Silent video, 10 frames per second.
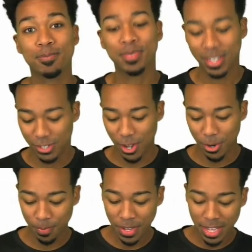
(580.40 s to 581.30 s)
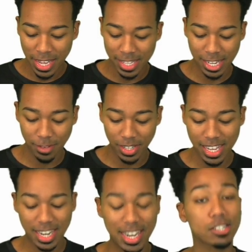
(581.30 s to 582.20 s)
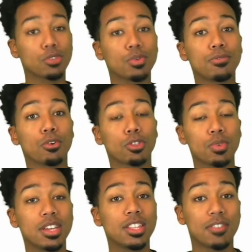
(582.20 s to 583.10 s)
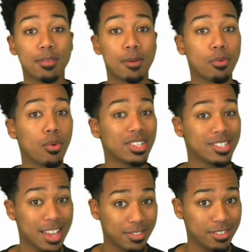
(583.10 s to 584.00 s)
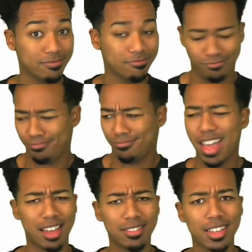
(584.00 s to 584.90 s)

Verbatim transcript: So instead of looking at it as 343 divided by 0.7, nah,